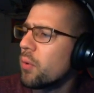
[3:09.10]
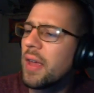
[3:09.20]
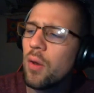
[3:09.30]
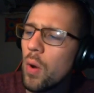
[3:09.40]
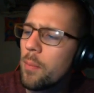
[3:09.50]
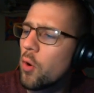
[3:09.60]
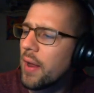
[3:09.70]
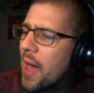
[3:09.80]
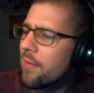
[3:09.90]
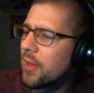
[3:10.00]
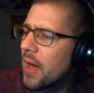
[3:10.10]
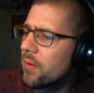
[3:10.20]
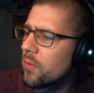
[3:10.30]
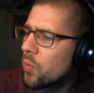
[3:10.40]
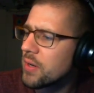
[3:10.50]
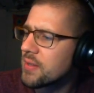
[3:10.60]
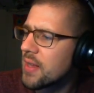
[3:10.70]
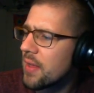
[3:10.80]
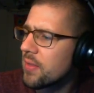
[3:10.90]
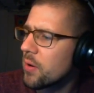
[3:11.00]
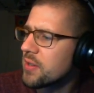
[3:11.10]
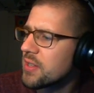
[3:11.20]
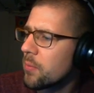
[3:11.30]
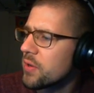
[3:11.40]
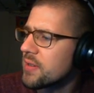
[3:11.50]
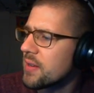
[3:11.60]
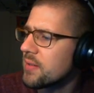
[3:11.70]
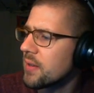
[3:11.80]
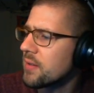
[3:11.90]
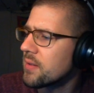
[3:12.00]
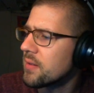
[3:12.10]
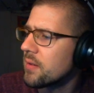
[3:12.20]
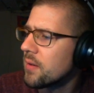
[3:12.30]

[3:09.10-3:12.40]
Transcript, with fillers: bring in one more caveat, which is that there's some resistance